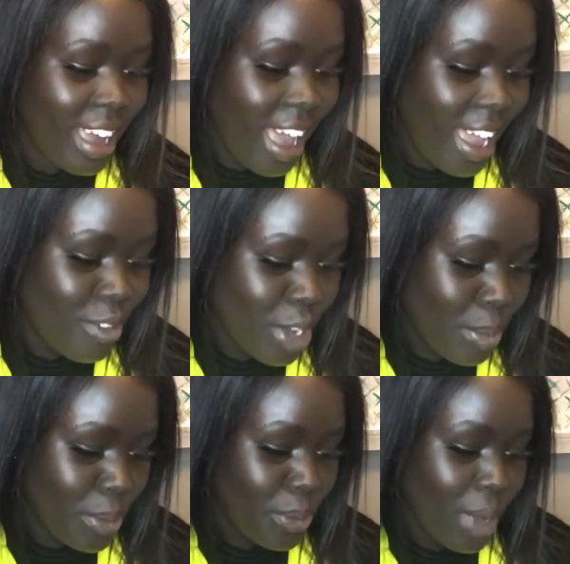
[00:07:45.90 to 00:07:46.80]
I have
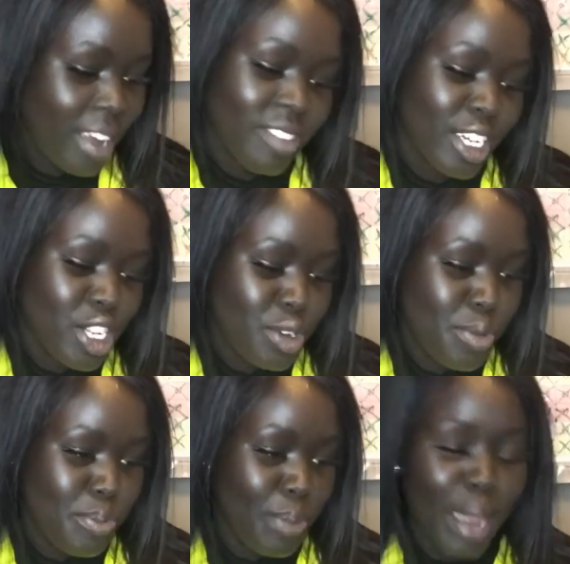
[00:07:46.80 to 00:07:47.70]
like 2
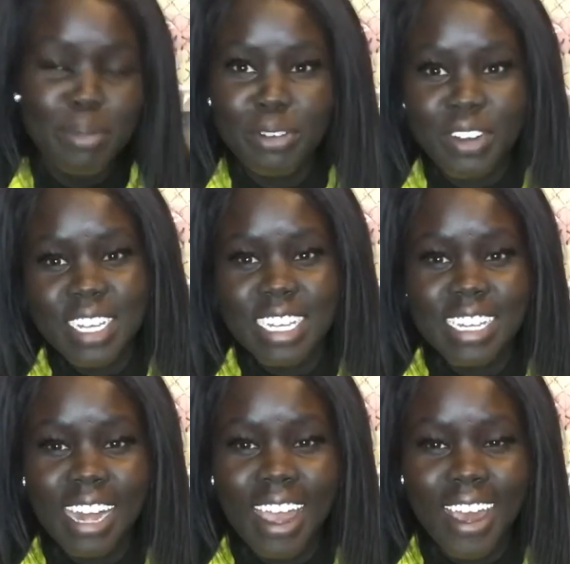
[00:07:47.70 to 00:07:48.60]
Bible verses
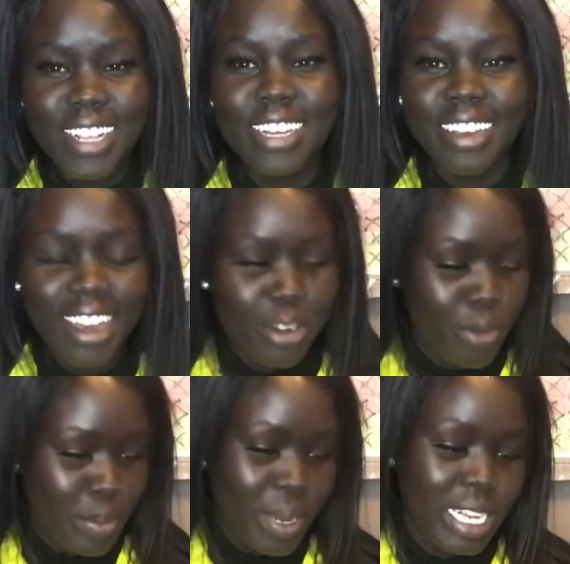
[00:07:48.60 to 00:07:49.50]
that I had to kind of
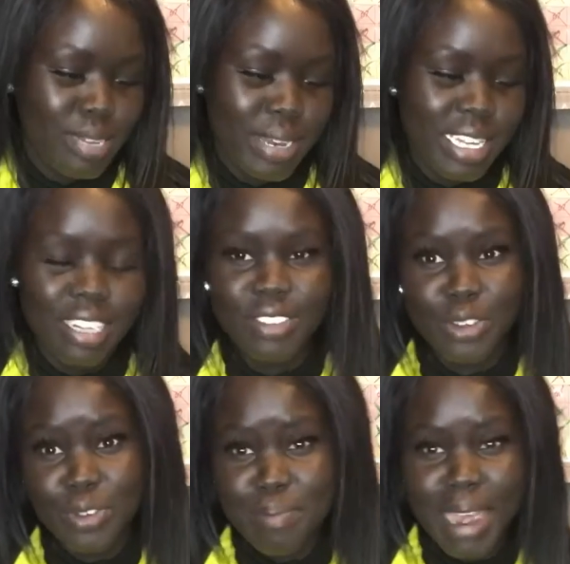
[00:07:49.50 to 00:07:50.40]
repeat to myself
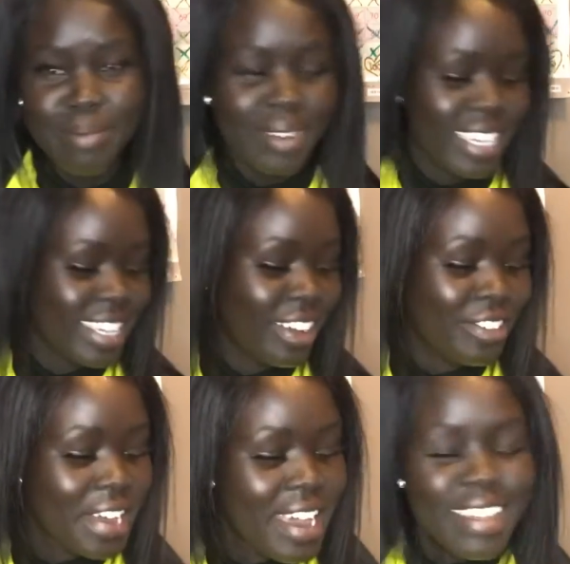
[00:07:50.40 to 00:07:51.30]
to remind
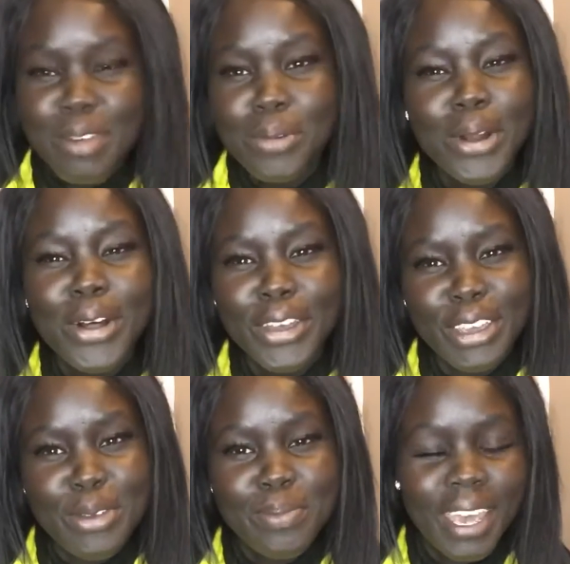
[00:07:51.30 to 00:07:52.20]
myself that we're all
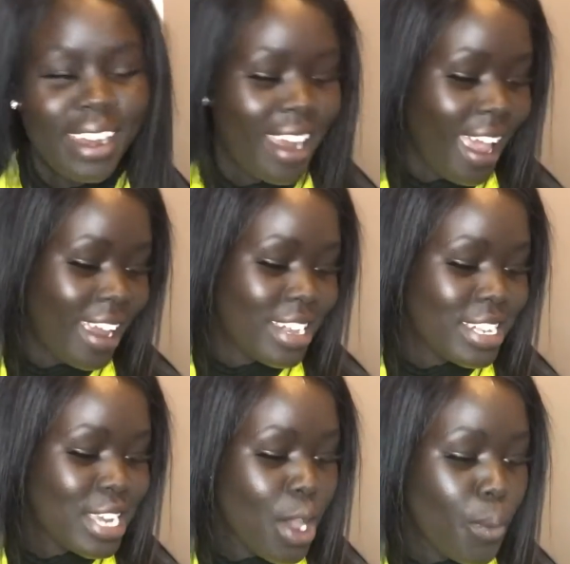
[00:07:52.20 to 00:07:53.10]
human
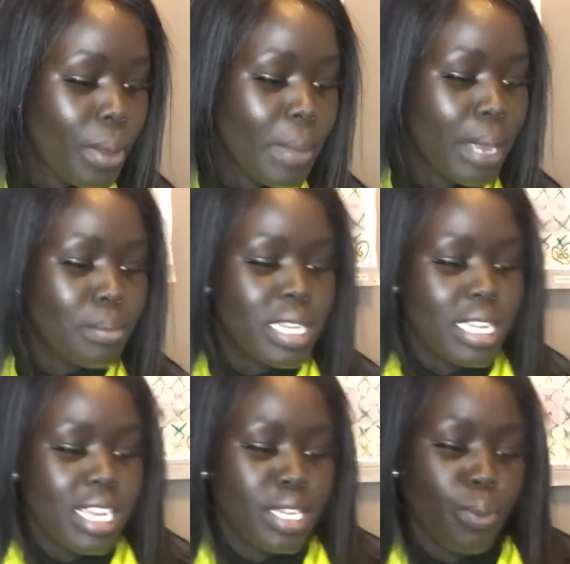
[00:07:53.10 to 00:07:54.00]
and we make
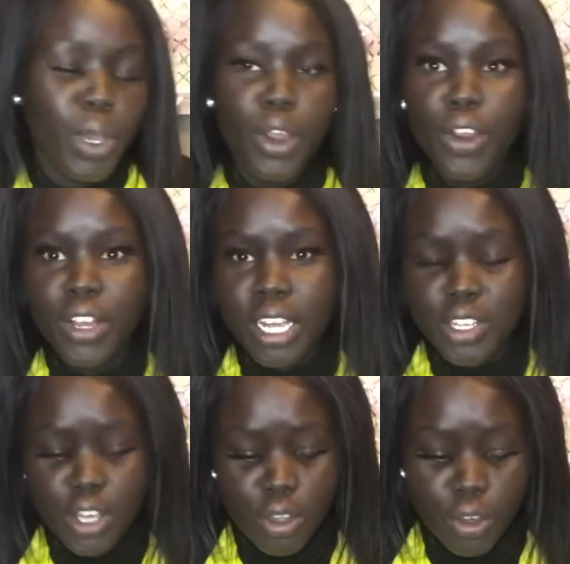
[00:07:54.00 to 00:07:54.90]
mistakes and we hurt
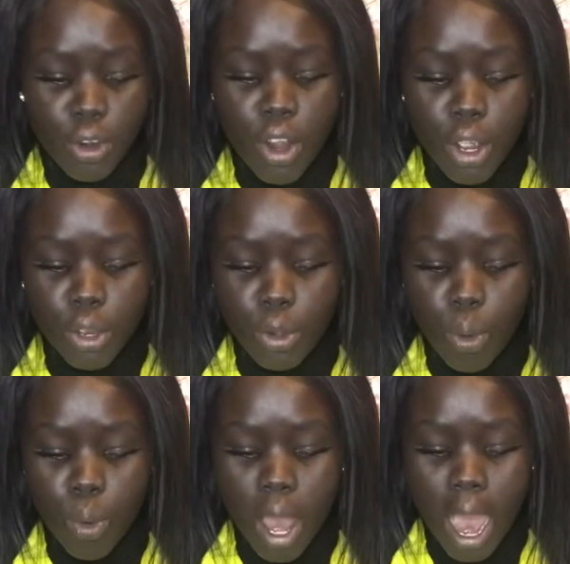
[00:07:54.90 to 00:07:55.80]
each other. You
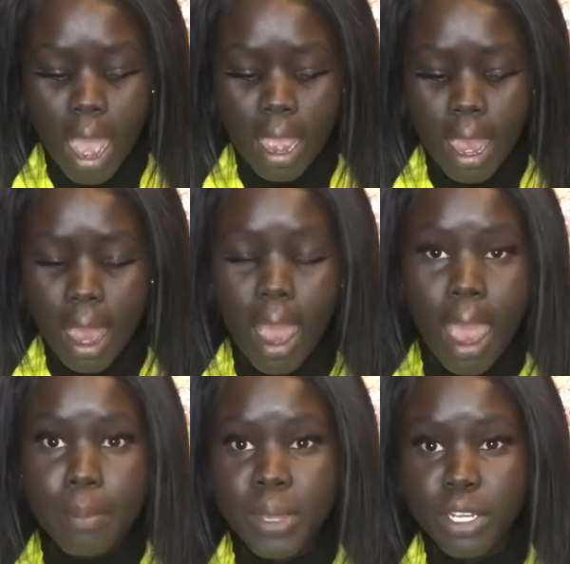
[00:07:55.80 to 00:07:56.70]
know,
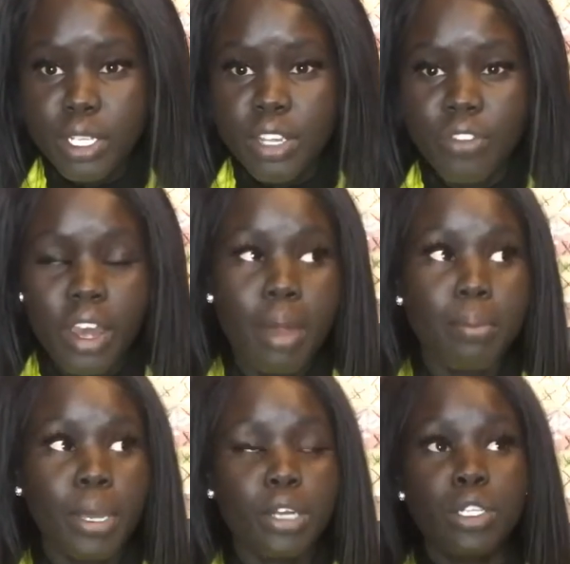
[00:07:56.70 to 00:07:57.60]
I'm guilty of that. I'm
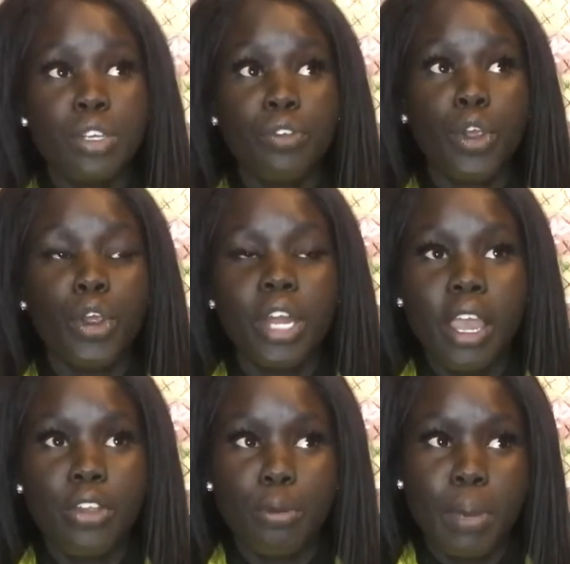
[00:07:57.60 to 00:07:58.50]
guilty of hurting
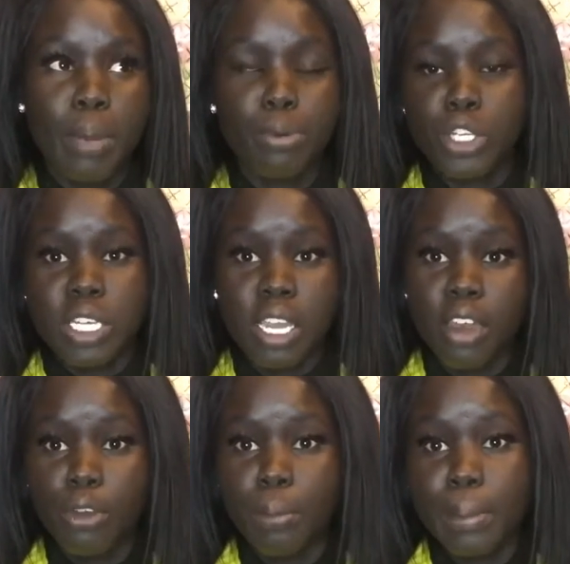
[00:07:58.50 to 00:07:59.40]
other people just like
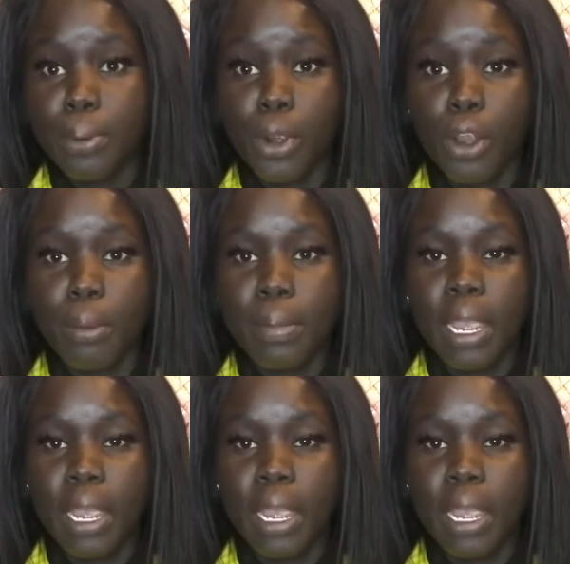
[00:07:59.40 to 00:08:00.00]
other people hurt